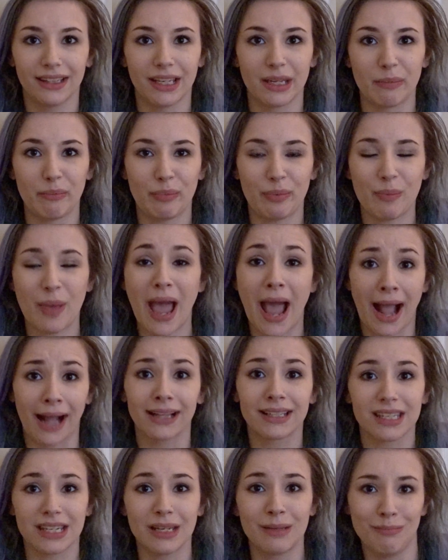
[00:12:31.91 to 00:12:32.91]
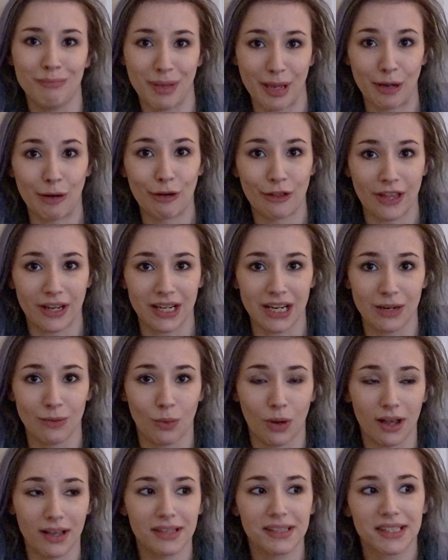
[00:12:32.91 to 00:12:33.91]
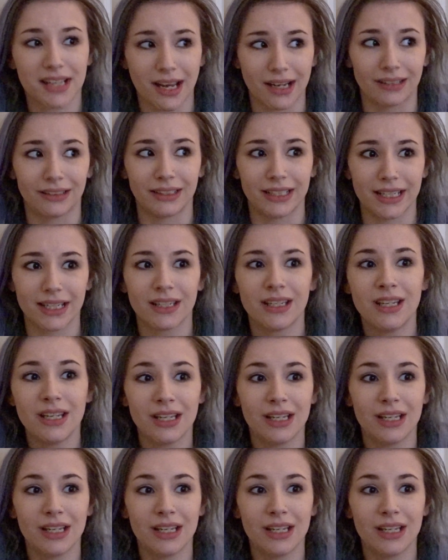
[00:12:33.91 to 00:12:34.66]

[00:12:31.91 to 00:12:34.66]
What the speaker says: like acting bigger than he was, kind of like